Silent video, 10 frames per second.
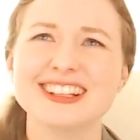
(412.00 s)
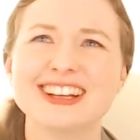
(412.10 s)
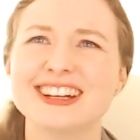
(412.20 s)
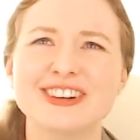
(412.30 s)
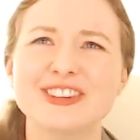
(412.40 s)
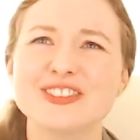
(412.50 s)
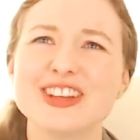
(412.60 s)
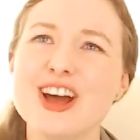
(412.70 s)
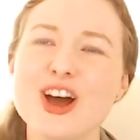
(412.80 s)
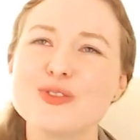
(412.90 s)
I'm
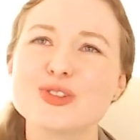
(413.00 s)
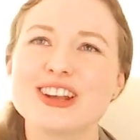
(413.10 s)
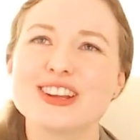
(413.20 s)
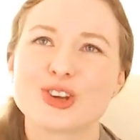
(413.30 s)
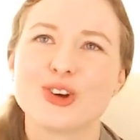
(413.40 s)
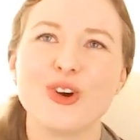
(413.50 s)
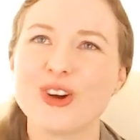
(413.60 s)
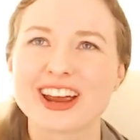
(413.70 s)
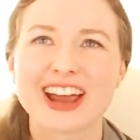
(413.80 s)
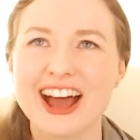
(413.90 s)
trying to
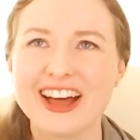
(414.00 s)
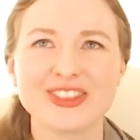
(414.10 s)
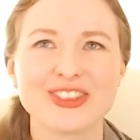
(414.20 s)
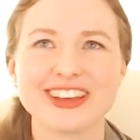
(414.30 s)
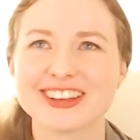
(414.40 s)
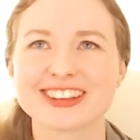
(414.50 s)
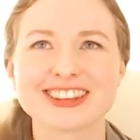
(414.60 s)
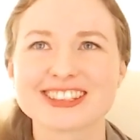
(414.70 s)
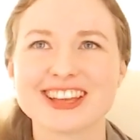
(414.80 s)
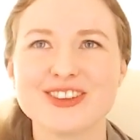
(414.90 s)
talk and think at the
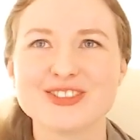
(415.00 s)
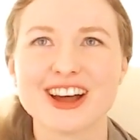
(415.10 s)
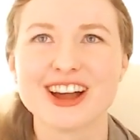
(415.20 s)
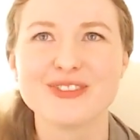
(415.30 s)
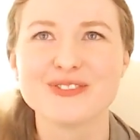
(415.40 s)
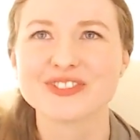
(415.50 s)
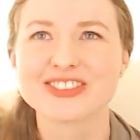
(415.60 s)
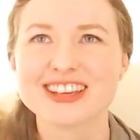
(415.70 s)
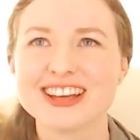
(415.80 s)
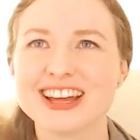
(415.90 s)
same time.
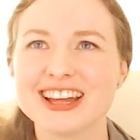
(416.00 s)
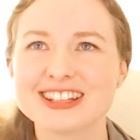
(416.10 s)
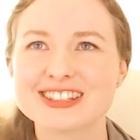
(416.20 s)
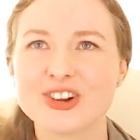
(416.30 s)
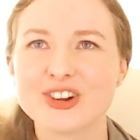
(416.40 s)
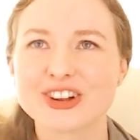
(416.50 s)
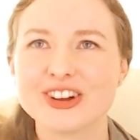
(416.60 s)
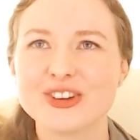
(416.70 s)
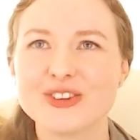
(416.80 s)
It's not good.